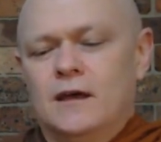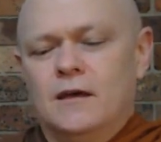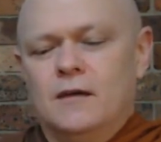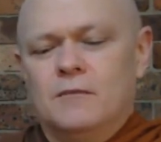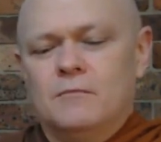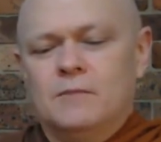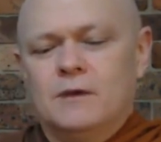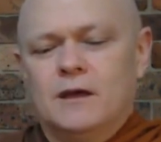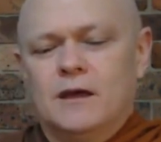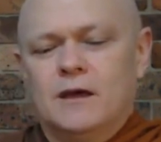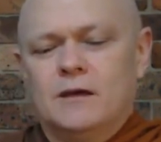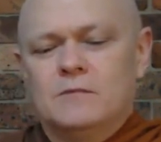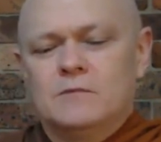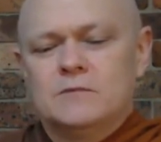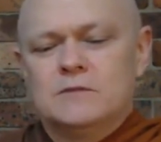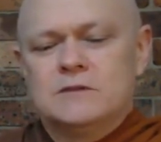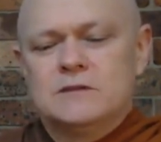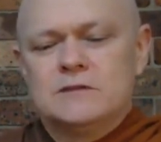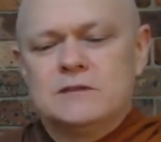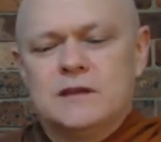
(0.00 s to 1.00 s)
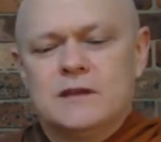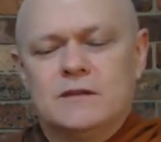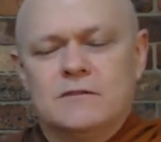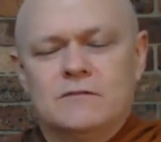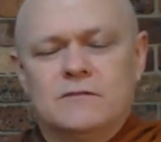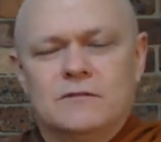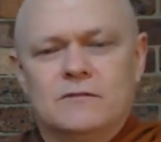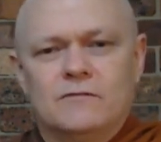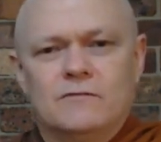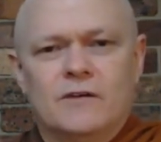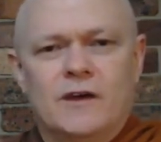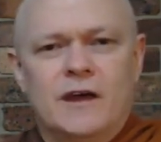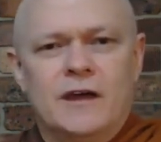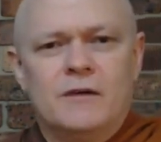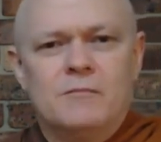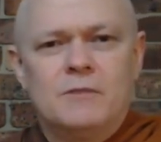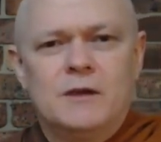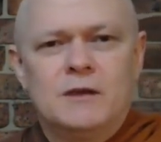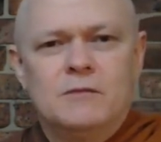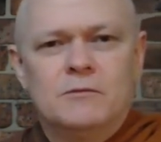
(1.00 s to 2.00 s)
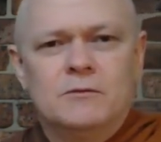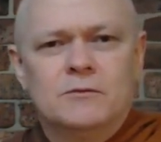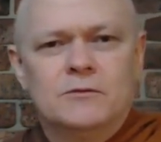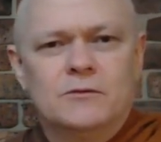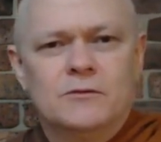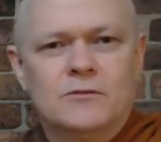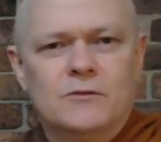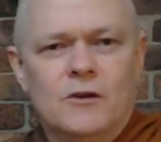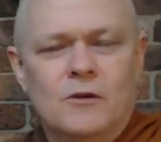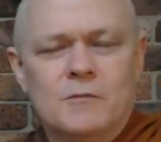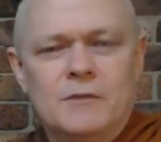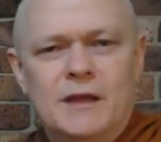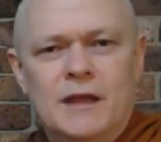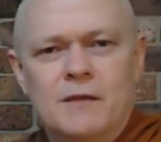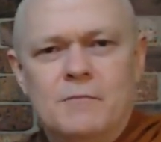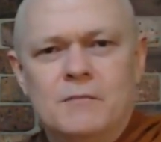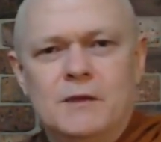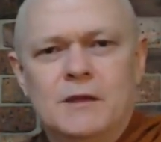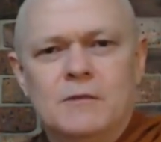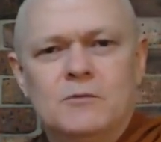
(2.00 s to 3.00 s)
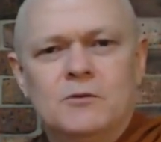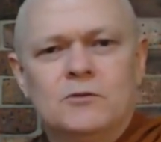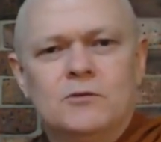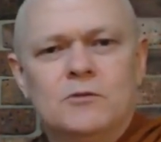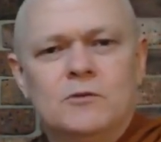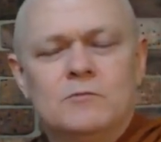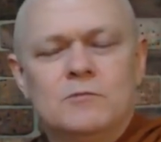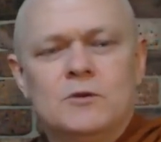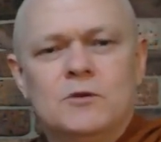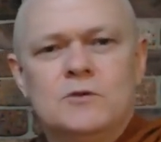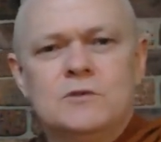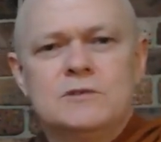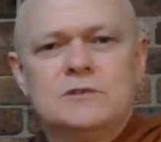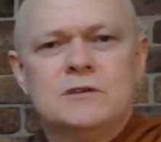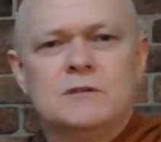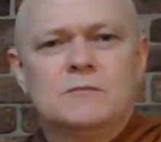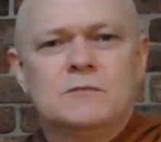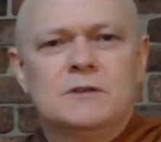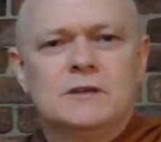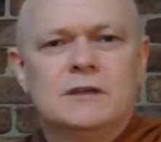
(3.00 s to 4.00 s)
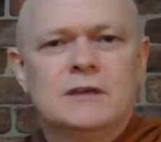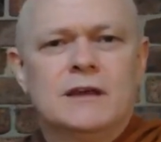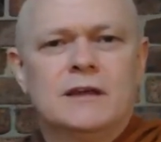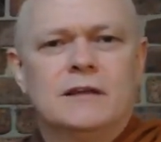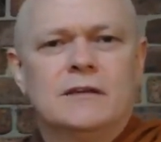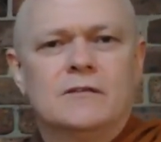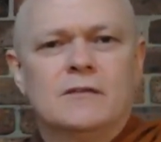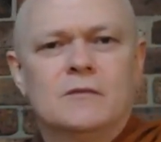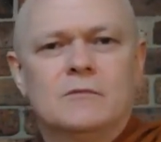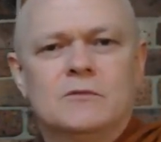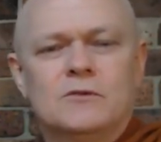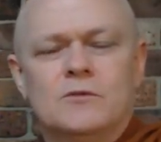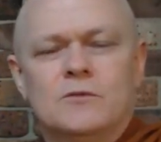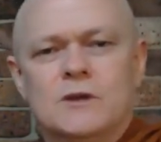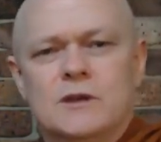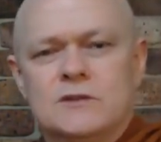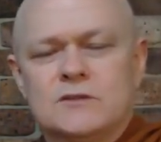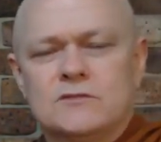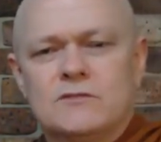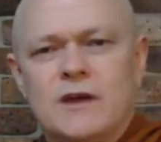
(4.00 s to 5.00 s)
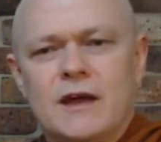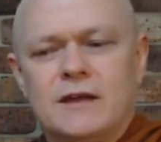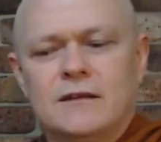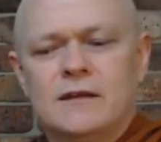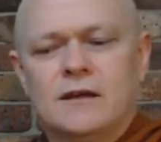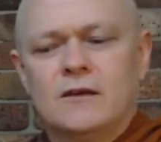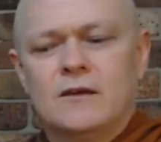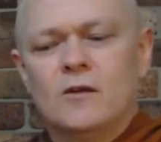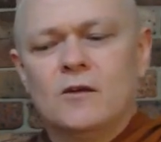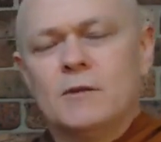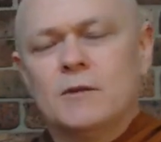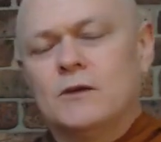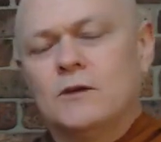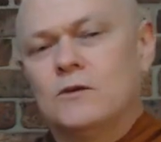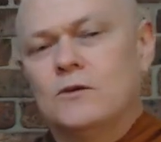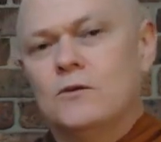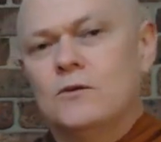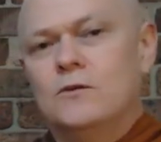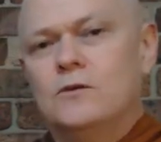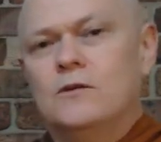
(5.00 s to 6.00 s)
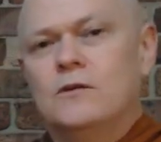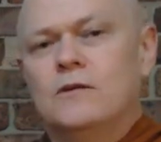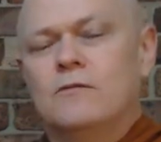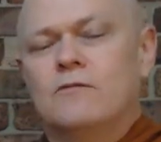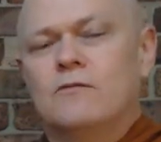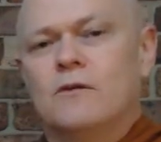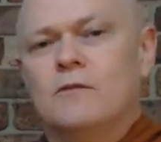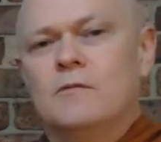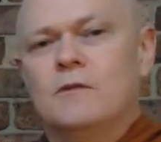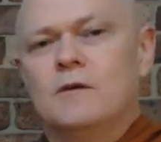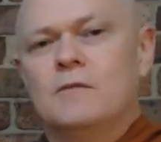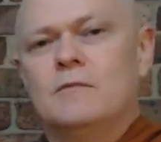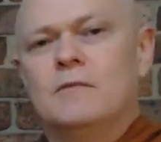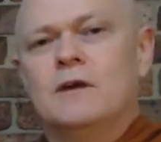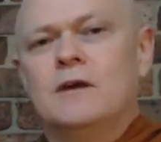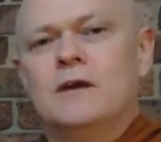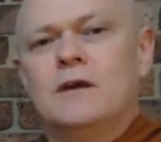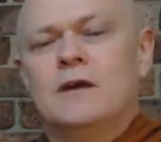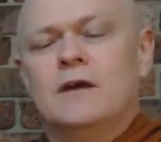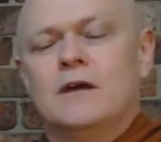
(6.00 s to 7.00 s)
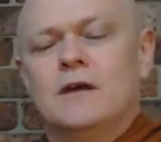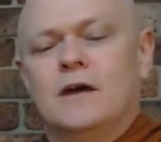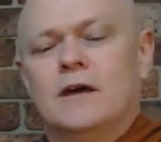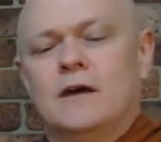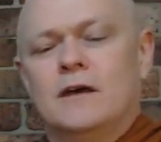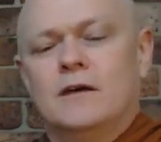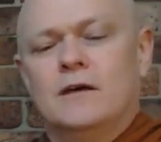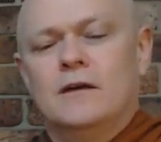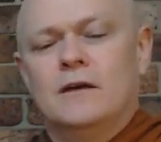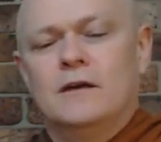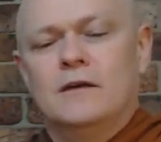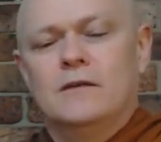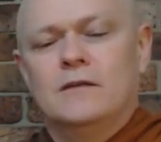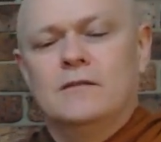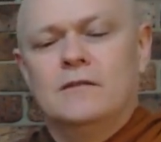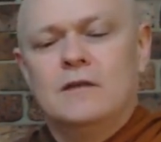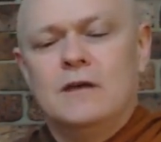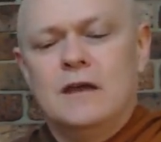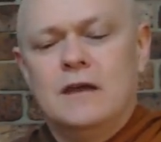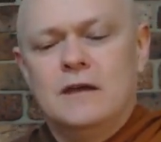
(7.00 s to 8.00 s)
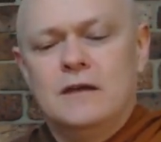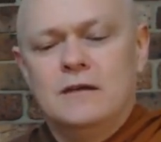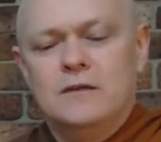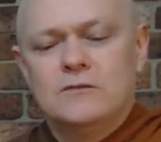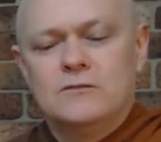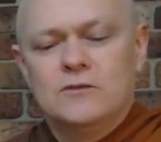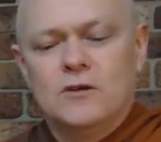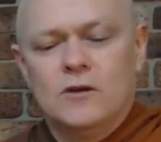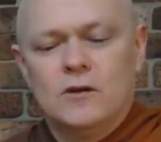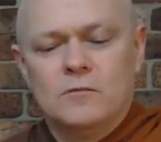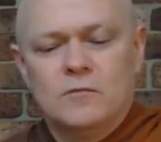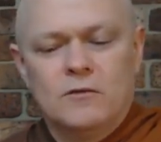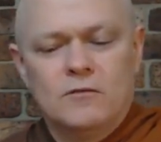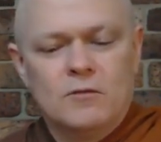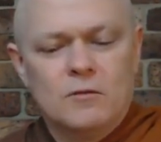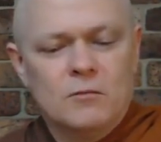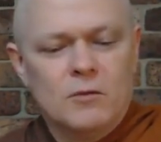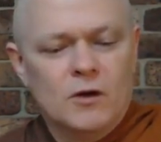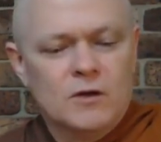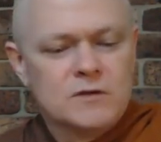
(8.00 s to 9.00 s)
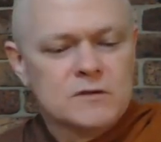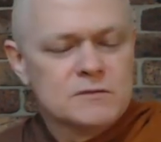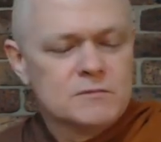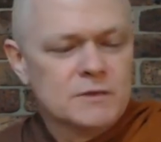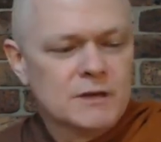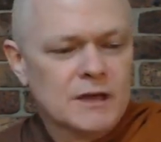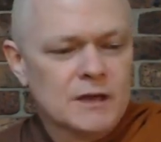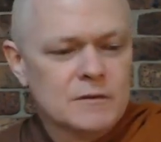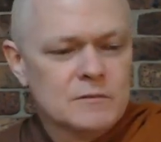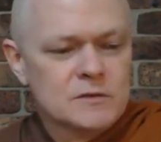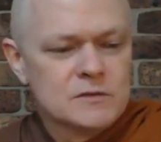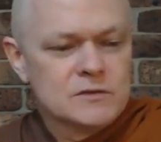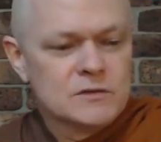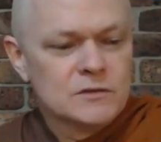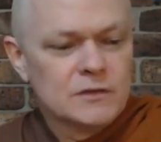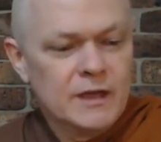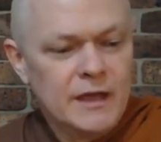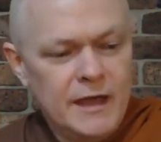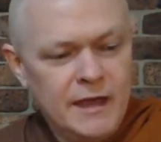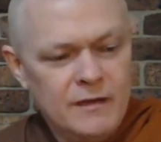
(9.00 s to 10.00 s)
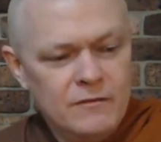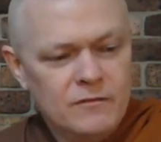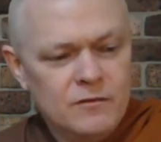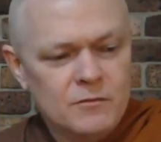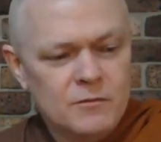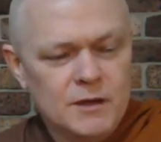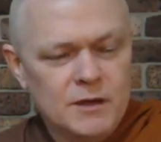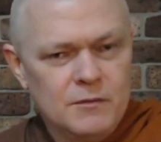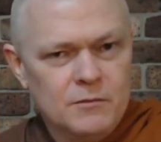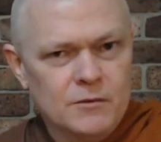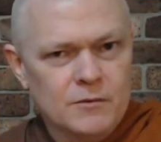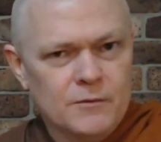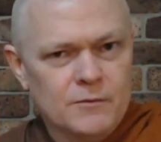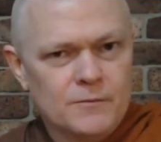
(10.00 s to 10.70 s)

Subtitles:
becomes, instead of to fire people, to dominate people, to abuse them, to yell at them, to extract economic good from them, the job of a boss becomes to care for people.